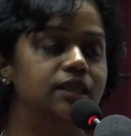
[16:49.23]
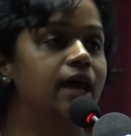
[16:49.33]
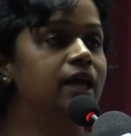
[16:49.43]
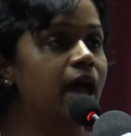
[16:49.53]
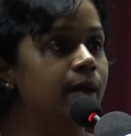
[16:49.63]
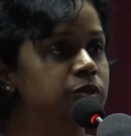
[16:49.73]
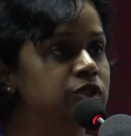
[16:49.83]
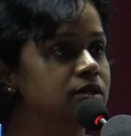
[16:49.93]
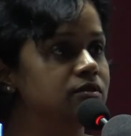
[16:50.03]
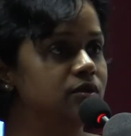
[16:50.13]
that
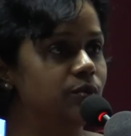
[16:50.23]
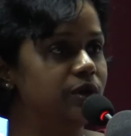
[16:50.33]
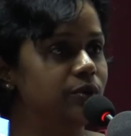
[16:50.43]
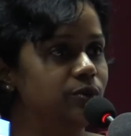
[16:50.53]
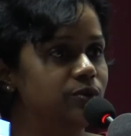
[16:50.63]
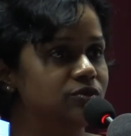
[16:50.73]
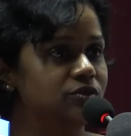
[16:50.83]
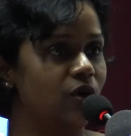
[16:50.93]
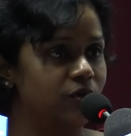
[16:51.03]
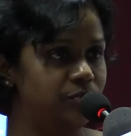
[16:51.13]
captures the
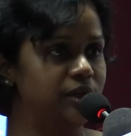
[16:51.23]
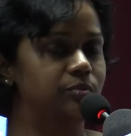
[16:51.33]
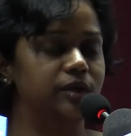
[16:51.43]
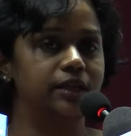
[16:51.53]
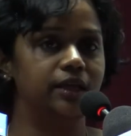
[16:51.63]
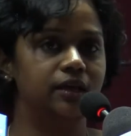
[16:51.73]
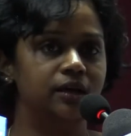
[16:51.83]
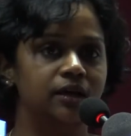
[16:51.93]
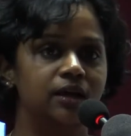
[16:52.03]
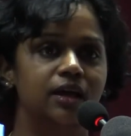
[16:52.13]
views of people
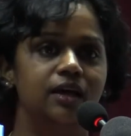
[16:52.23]
here,